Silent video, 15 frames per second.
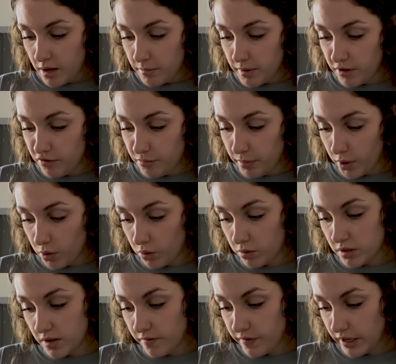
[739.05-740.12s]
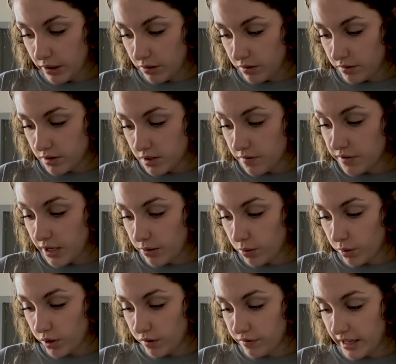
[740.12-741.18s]
beef bone, sunflower
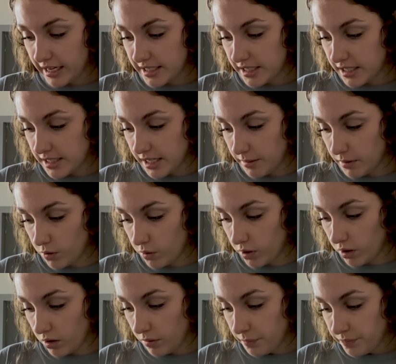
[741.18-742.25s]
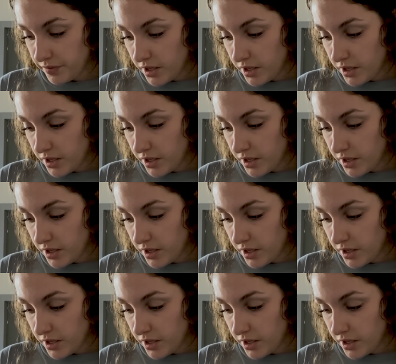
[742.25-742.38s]
oil, flaxseed, salmon oil,